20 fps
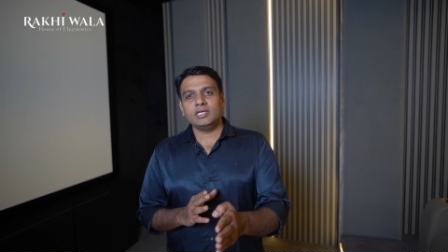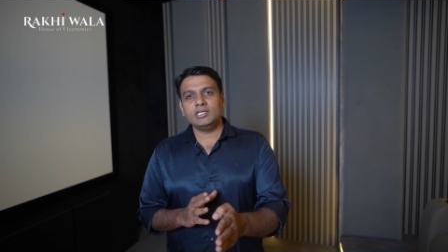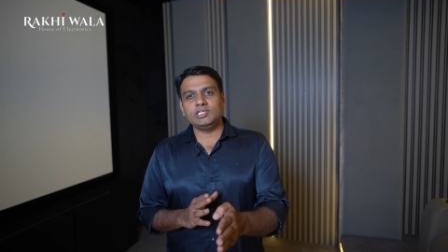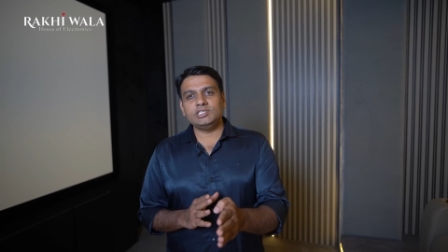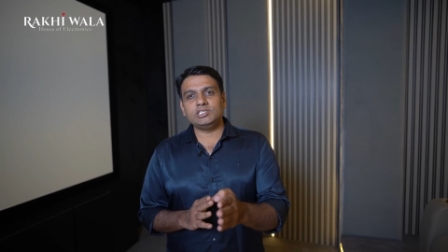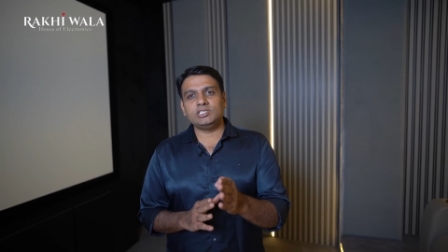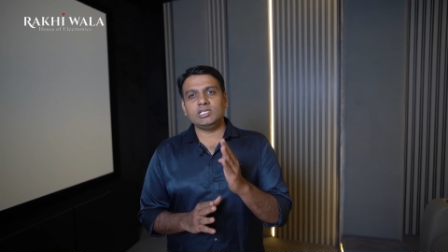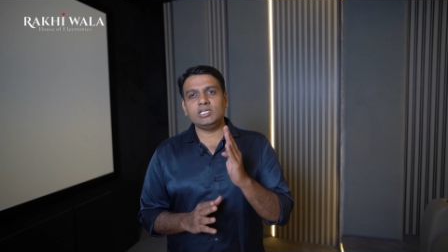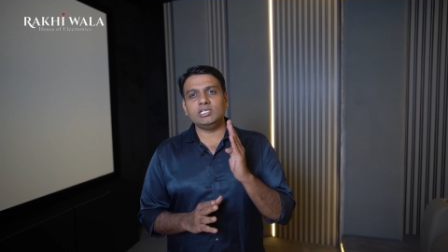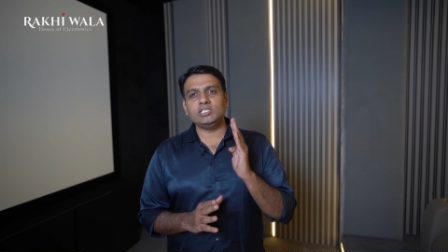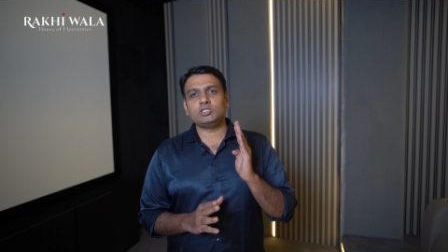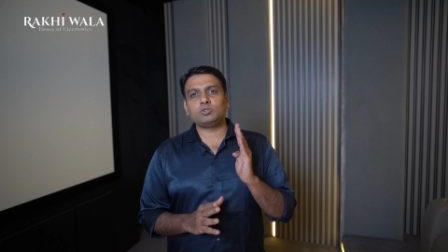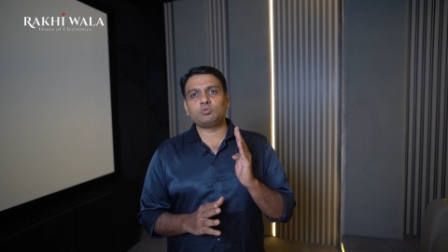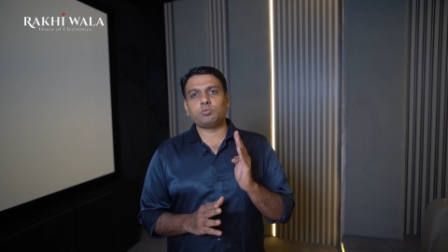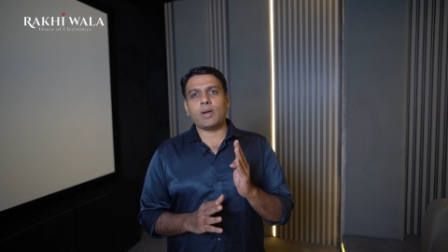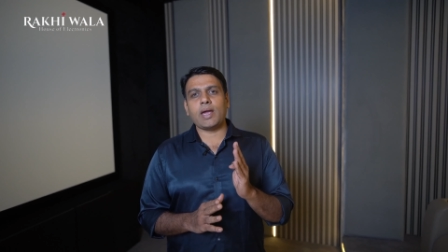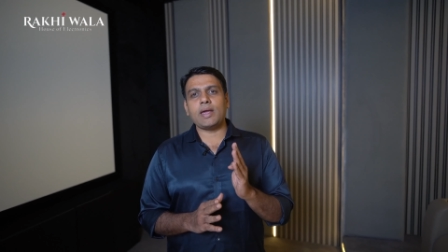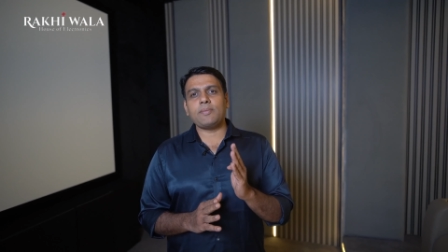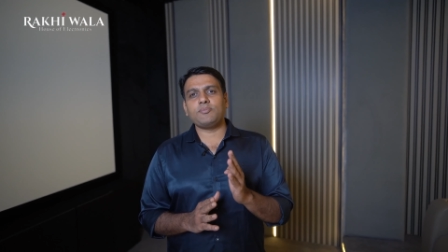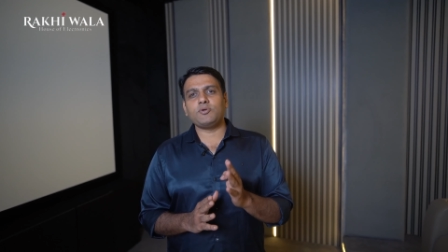easily
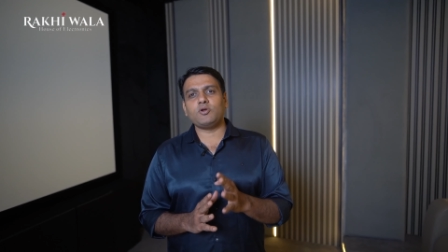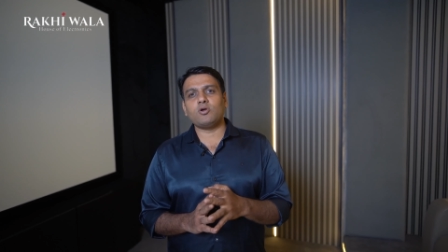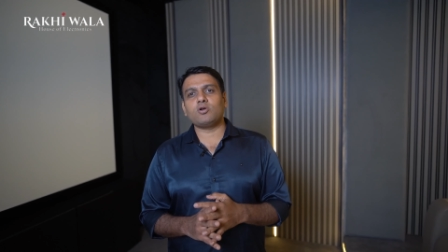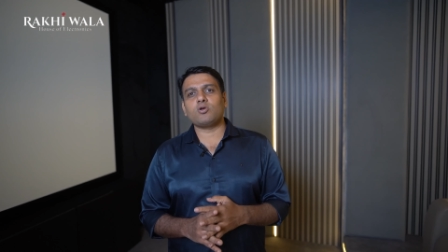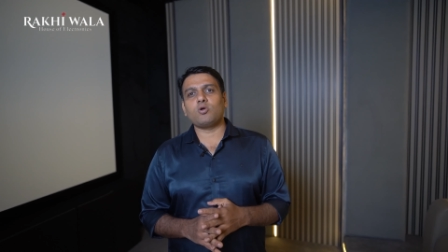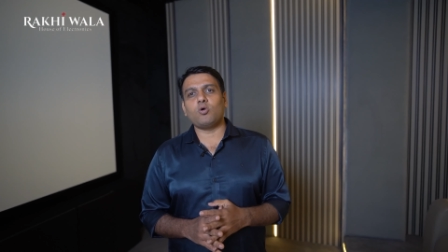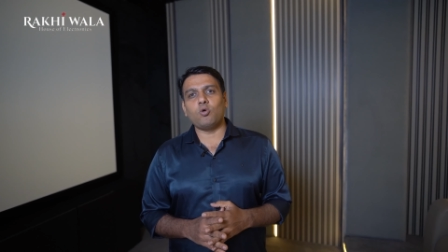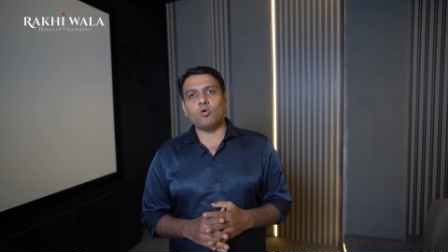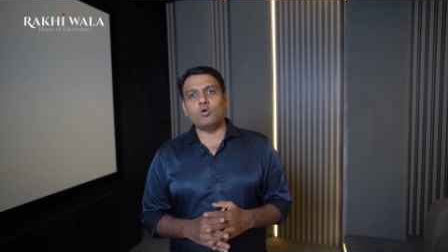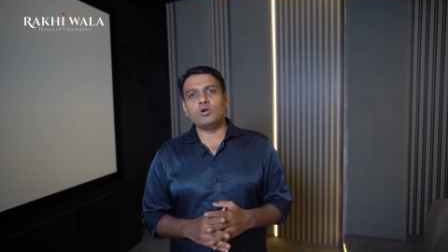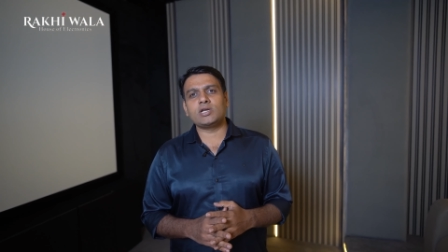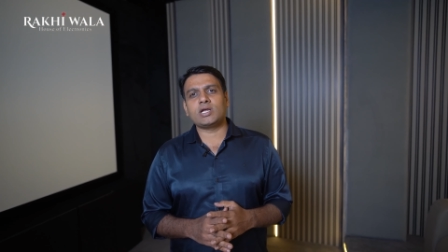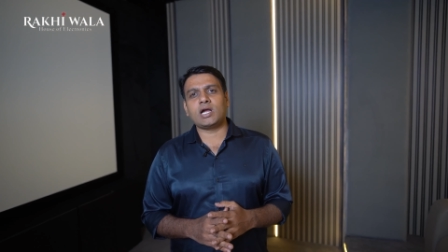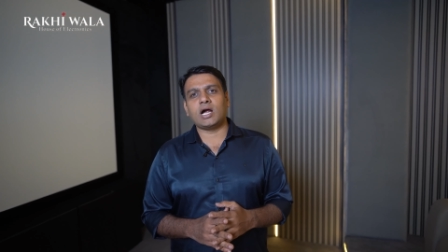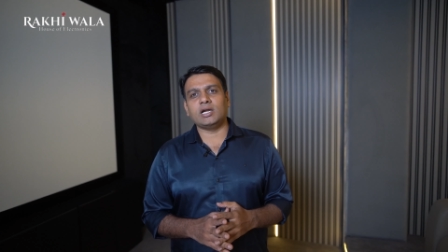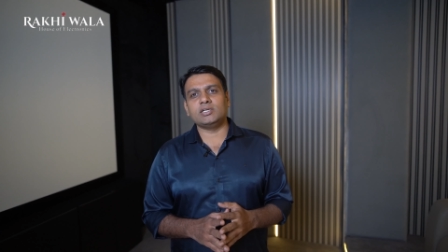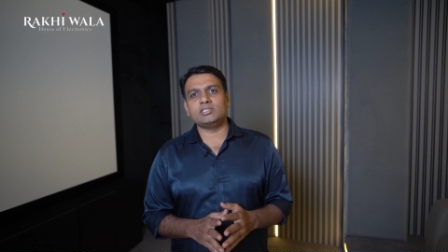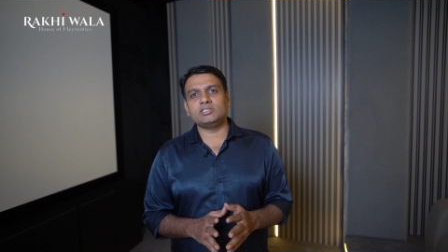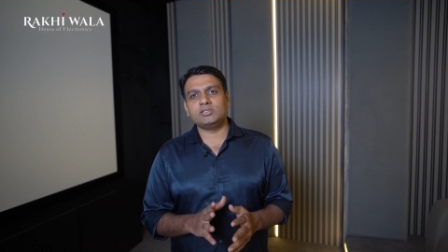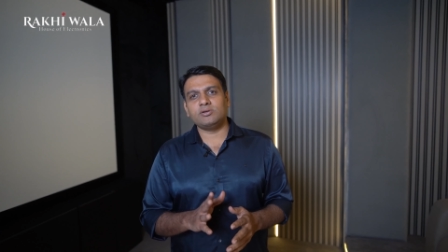swap your old
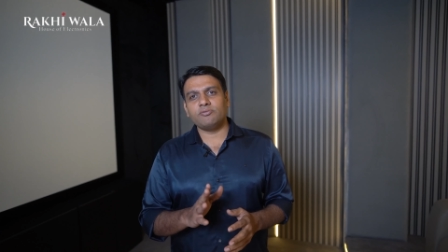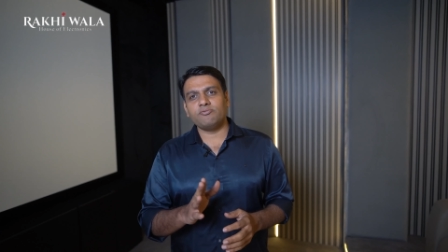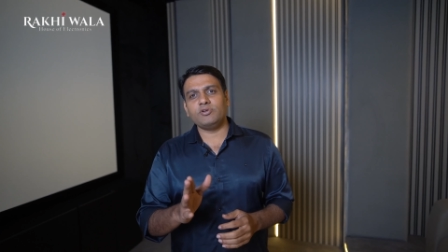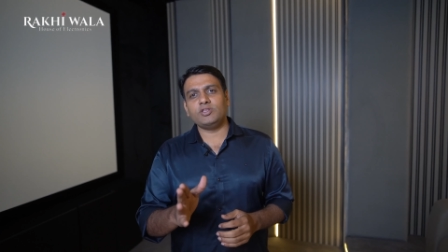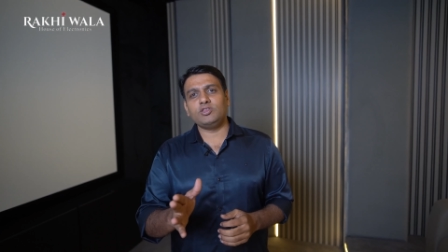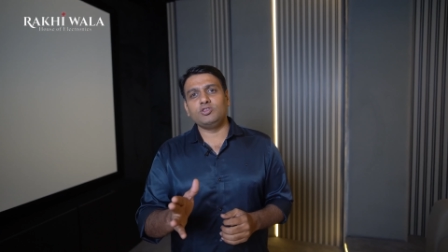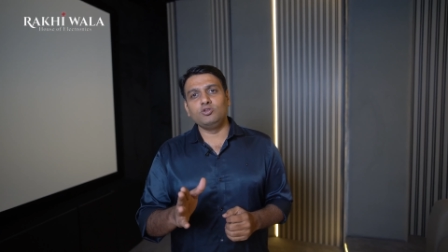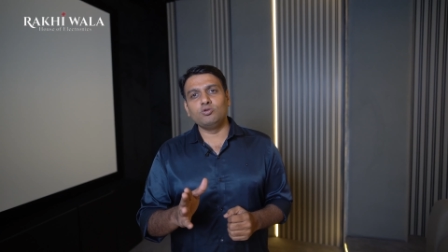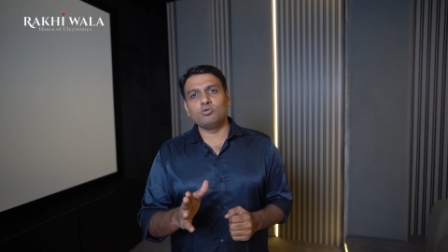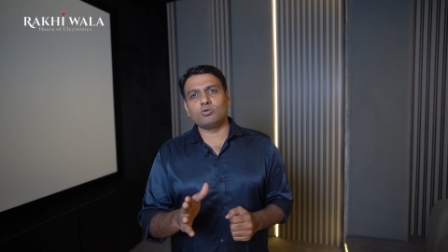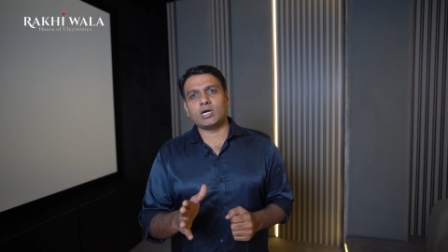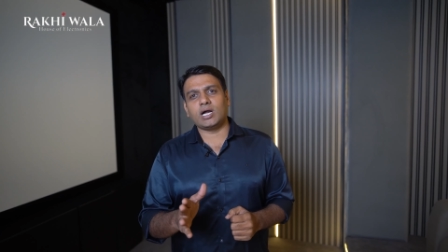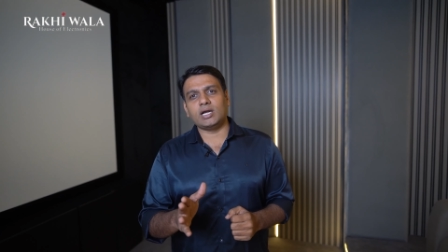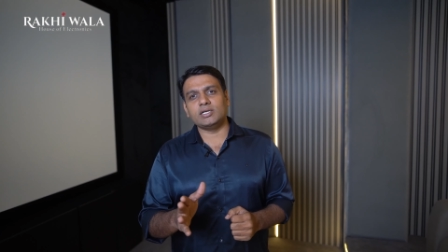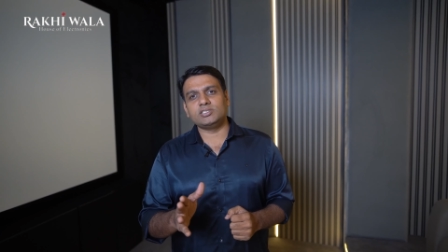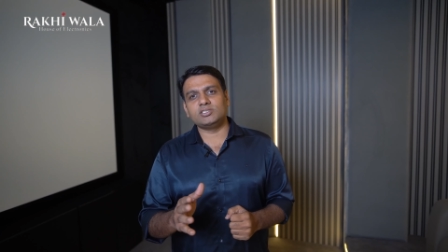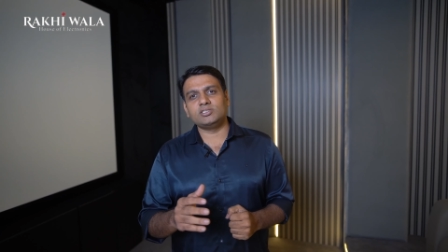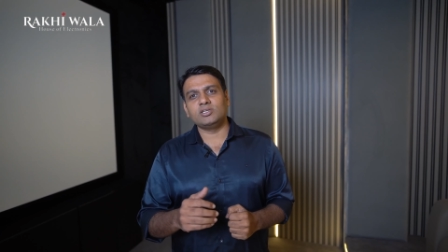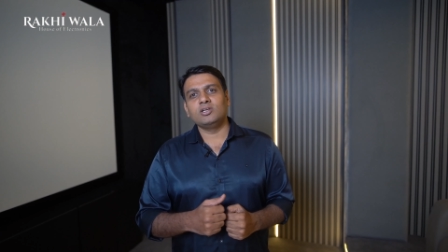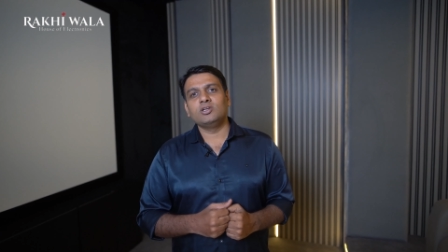cards with new
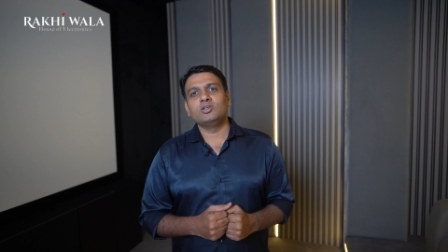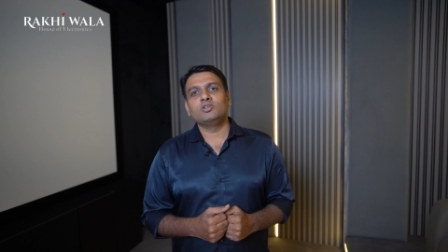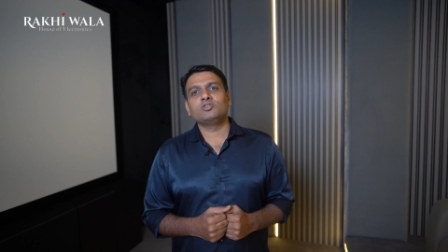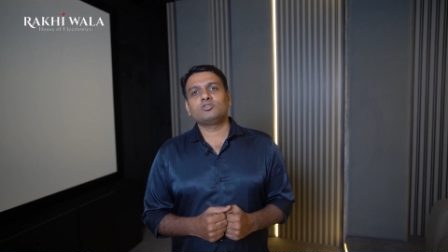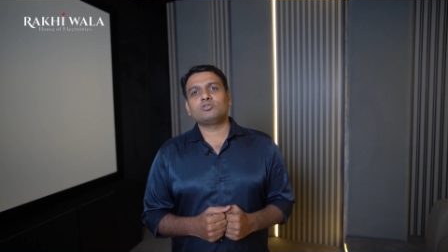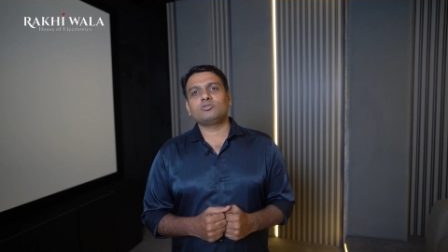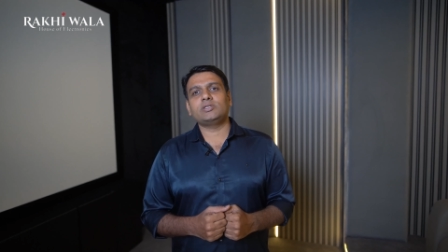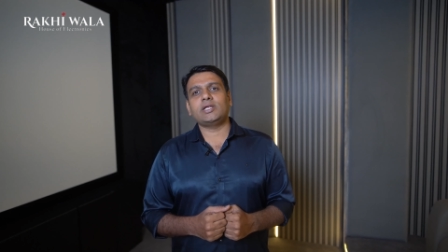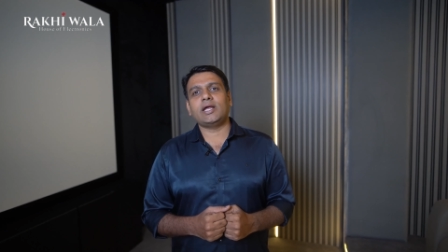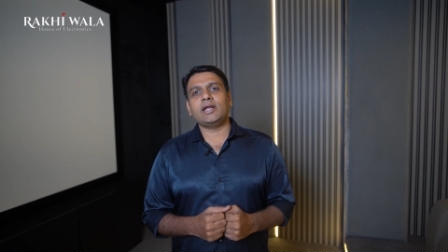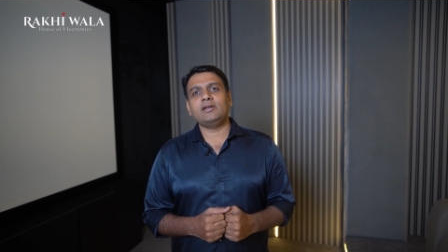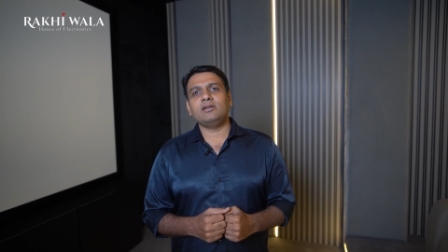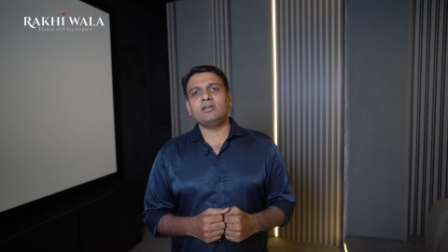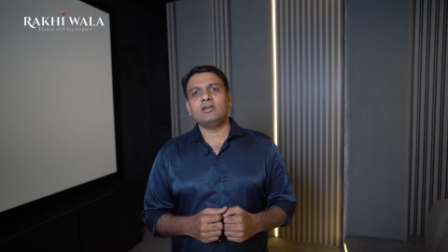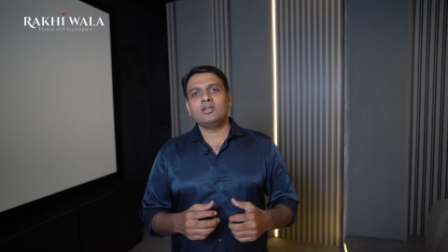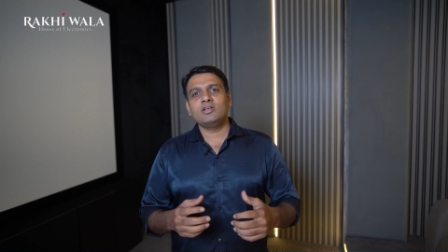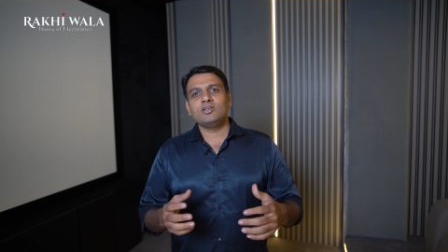cards so that